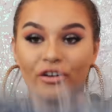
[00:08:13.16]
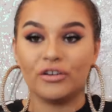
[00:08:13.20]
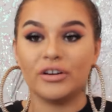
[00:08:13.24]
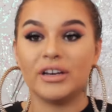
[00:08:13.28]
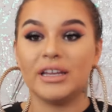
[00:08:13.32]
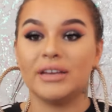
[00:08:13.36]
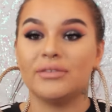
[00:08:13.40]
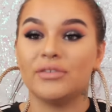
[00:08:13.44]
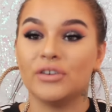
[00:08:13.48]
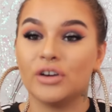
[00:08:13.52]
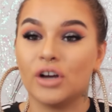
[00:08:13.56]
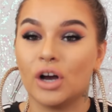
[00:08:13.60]
could
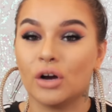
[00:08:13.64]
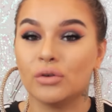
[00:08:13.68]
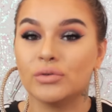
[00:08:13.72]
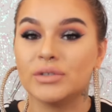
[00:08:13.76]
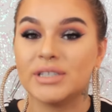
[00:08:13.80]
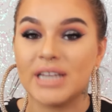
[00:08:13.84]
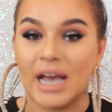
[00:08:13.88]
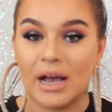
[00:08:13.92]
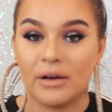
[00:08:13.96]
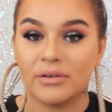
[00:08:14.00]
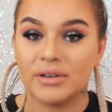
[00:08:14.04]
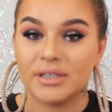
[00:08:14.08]
even go
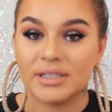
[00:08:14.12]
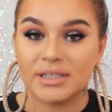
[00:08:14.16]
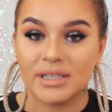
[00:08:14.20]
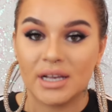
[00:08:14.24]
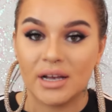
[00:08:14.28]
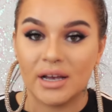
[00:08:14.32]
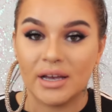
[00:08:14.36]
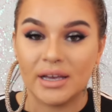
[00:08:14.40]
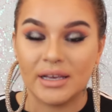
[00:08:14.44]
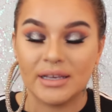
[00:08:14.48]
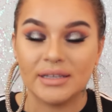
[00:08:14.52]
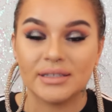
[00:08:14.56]
down a
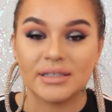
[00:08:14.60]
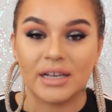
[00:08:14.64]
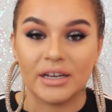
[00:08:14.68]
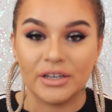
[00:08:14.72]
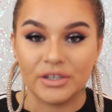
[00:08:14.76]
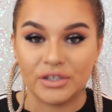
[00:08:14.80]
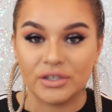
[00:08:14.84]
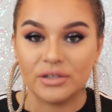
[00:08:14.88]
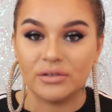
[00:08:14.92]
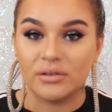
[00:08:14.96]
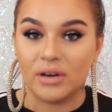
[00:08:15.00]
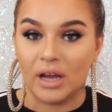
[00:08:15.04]
size. I
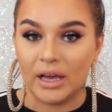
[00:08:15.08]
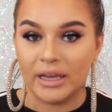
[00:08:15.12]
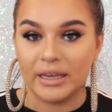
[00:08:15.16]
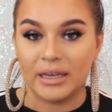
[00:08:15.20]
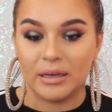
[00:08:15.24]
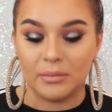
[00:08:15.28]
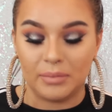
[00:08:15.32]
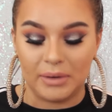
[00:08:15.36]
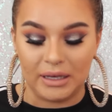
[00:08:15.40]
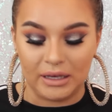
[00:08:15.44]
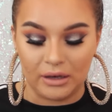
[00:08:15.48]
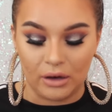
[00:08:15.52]
do like
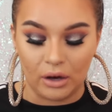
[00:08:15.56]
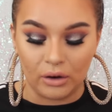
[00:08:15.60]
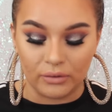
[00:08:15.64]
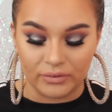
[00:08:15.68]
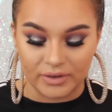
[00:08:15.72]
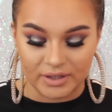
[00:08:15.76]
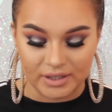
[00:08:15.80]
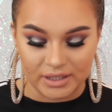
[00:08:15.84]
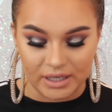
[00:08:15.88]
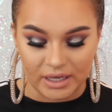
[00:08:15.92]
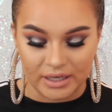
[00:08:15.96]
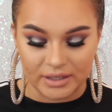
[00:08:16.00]
it being
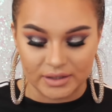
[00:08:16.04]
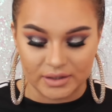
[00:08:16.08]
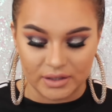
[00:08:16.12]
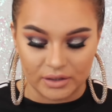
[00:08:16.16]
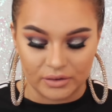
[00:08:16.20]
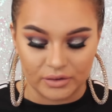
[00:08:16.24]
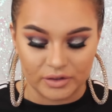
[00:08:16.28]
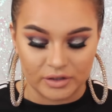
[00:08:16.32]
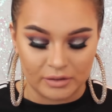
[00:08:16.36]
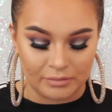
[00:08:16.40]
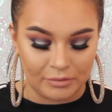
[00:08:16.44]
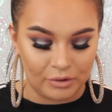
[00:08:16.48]
oversized
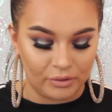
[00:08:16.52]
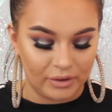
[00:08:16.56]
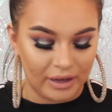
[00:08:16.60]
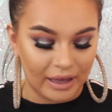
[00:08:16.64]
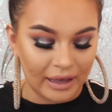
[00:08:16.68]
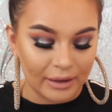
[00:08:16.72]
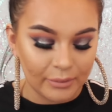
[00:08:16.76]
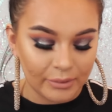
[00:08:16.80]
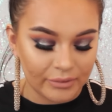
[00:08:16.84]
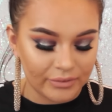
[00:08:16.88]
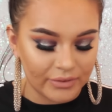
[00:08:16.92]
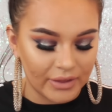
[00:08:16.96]
though, so I'm
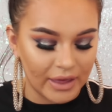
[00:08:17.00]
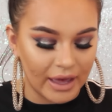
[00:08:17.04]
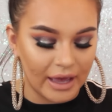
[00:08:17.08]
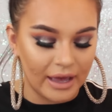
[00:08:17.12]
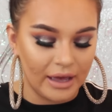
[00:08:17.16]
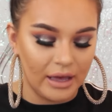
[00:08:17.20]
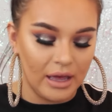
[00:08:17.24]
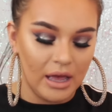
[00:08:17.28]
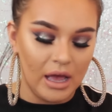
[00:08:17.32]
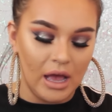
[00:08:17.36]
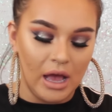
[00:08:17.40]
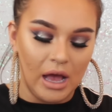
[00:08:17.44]
okay with
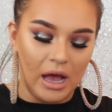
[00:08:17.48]
that.